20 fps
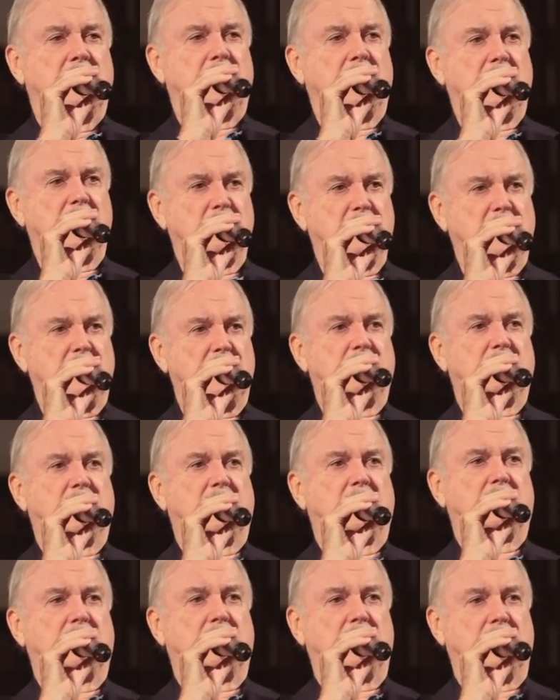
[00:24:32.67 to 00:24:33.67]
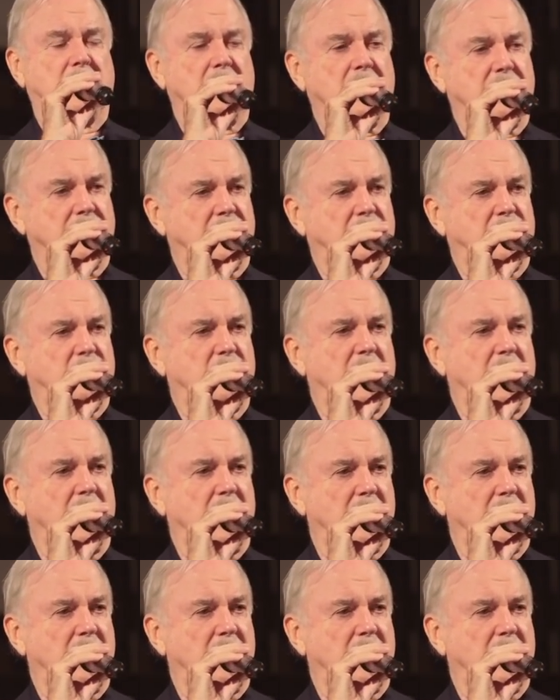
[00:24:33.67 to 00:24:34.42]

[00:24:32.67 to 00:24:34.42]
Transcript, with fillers: I met the love of my